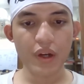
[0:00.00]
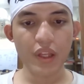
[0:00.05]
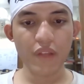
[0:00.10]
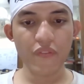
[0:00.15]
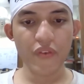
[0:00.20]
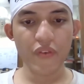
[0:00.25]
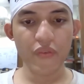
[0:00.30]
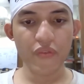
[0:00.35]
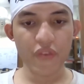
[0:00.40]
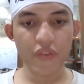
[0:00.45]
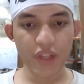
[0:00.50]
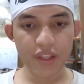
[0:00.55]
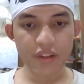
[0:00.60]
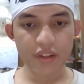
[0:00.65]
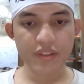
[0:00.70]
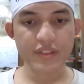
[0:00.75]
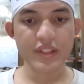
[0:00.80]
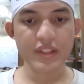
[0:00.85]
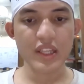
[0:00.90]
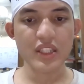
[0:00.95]
if you fit
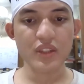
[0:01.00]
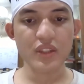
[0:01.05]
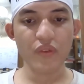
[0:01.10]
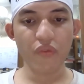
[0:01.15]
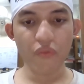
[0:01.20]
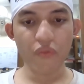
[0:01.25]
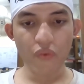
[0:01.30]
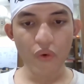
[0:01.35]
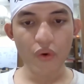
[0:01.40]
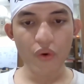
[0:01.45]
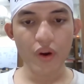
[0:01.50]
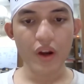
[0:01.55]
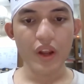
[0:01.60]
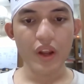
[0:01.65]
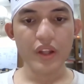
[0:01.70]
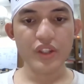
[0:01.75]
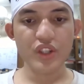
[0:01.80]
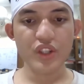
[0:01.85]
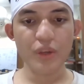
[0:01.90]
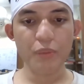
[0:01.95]
stage 4
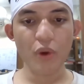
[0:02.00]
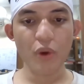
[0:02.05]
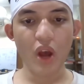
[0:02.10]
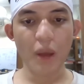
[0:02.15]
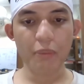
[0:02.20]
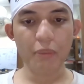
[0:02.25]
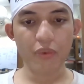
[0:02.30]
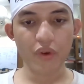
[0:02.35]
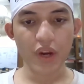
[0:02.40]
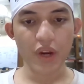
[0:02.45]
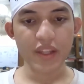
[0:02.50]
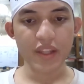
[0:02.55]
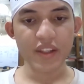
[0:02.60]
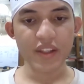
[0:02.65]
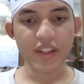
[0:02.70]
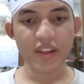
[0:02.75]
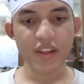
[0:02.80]
turbo upgrade.